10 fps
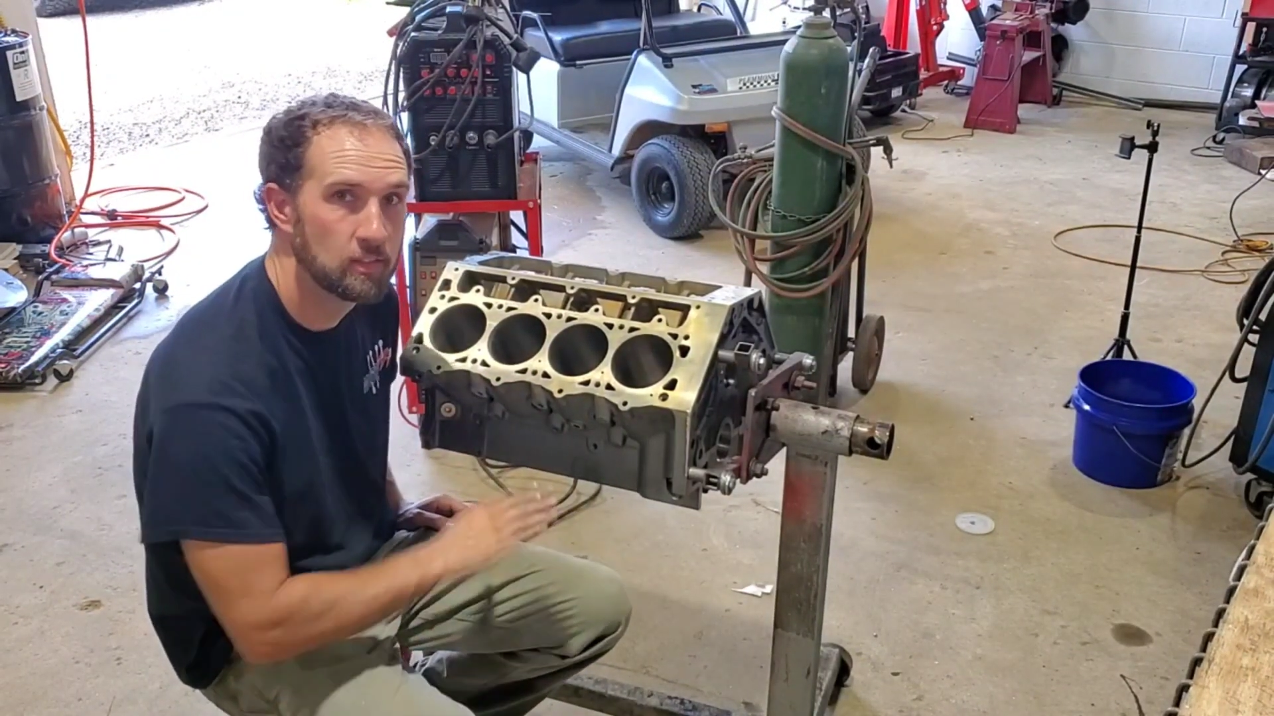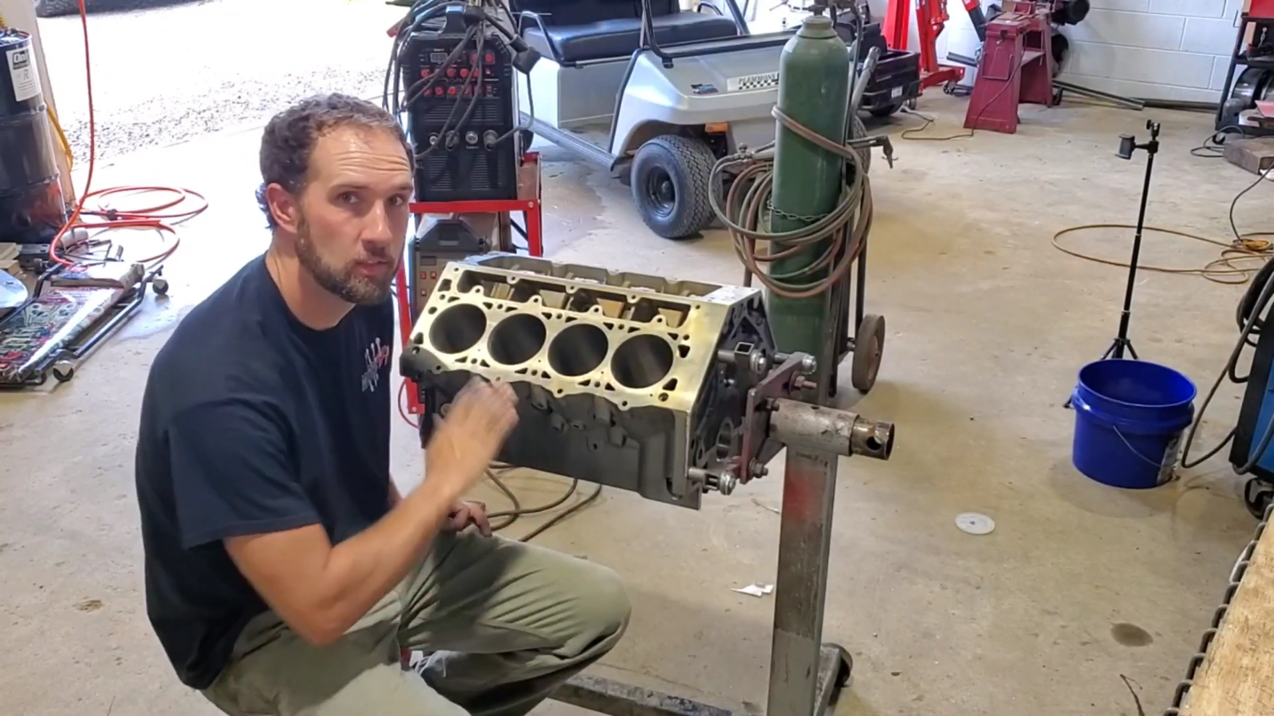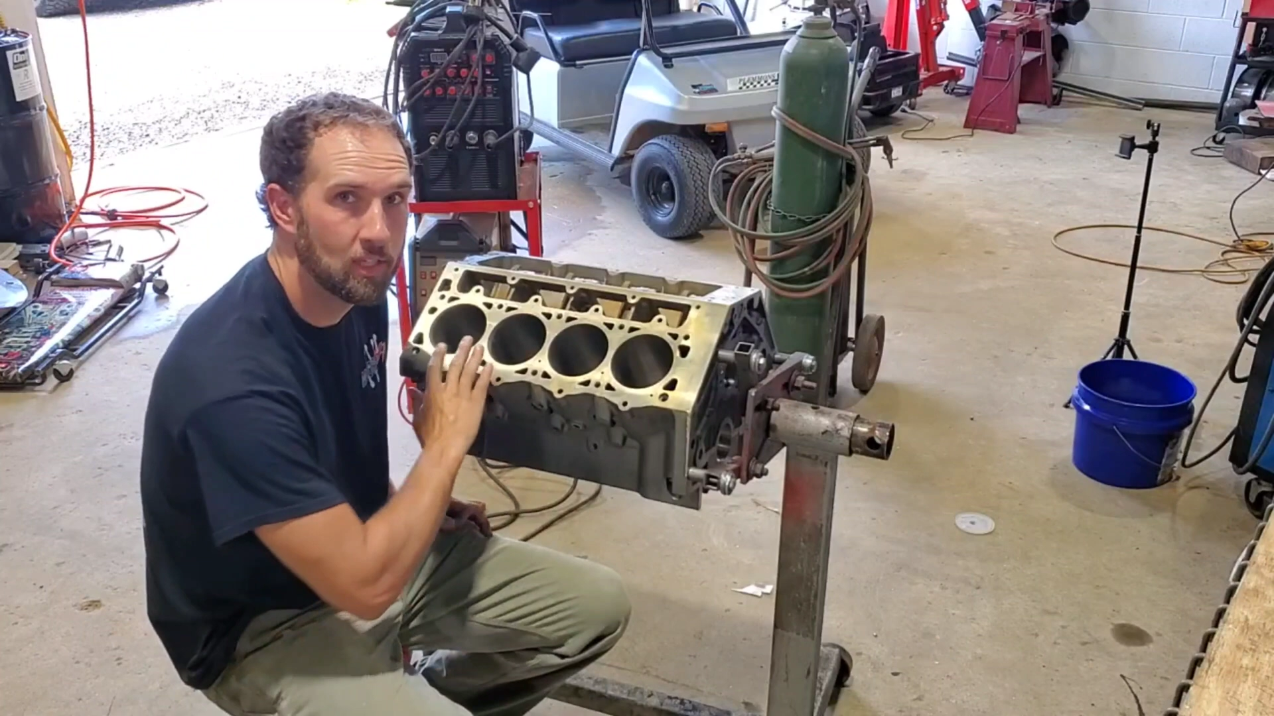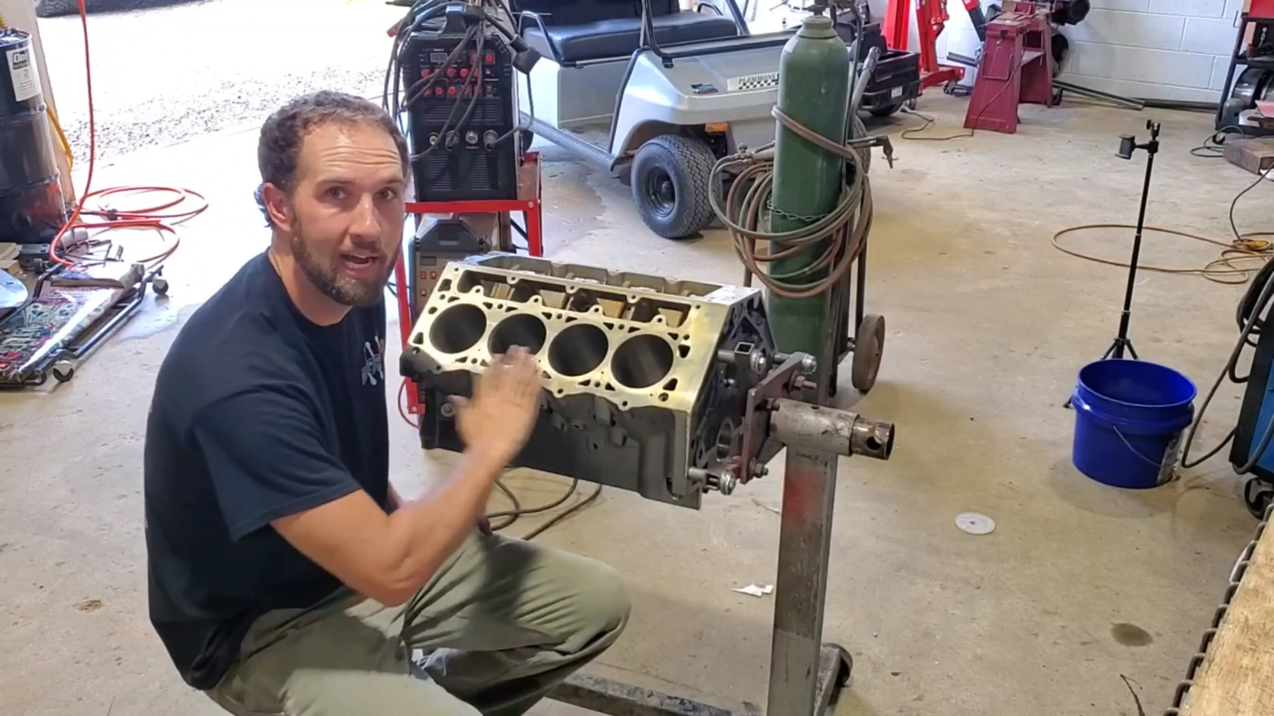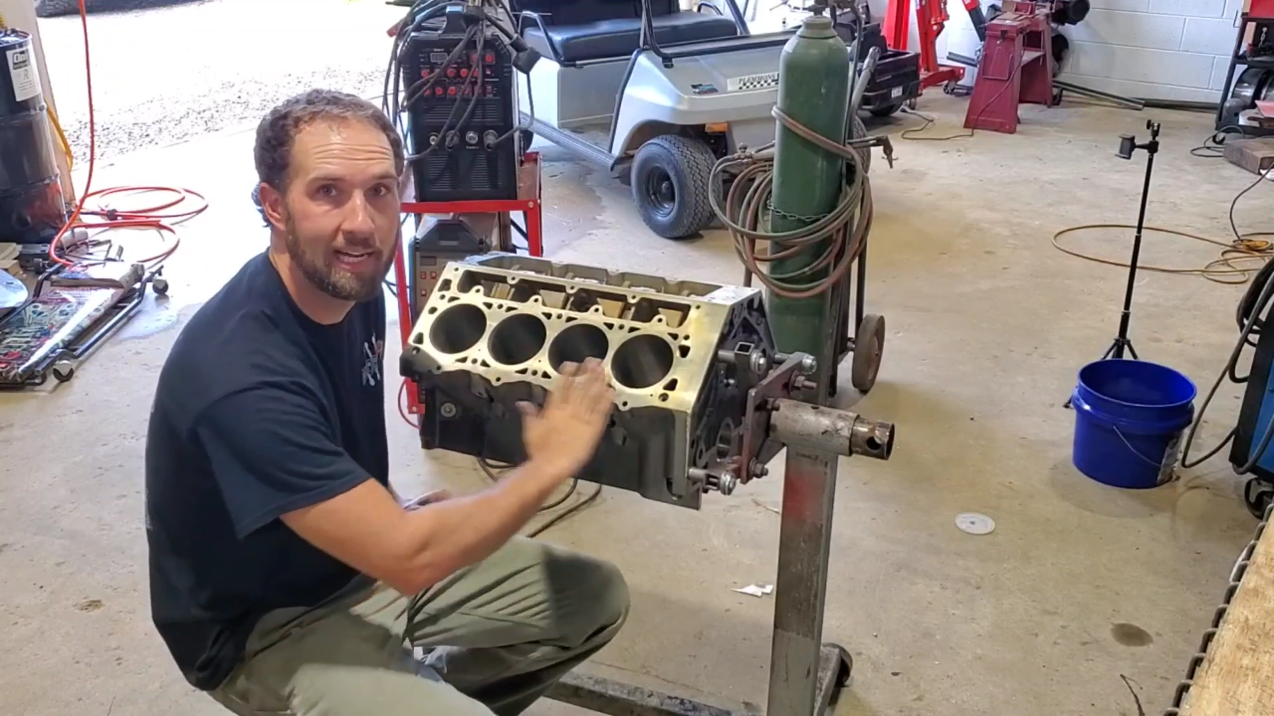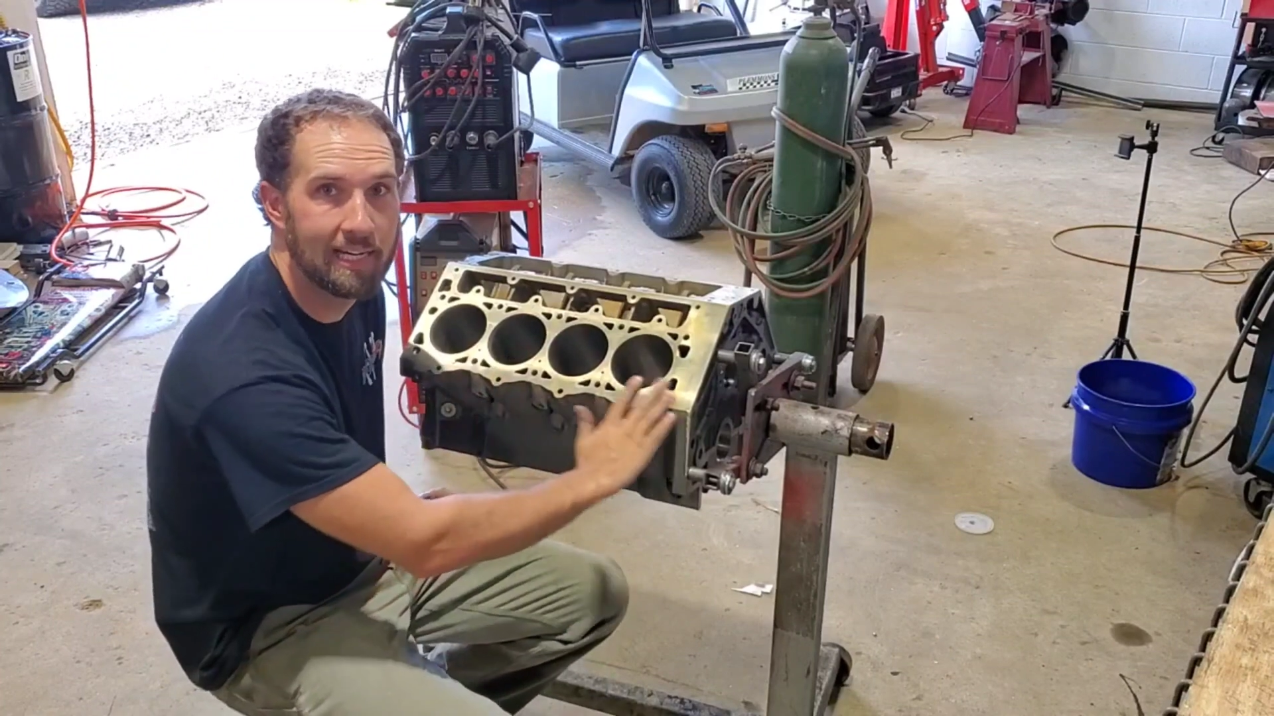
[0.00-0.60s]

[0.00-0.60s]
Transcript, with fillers: dry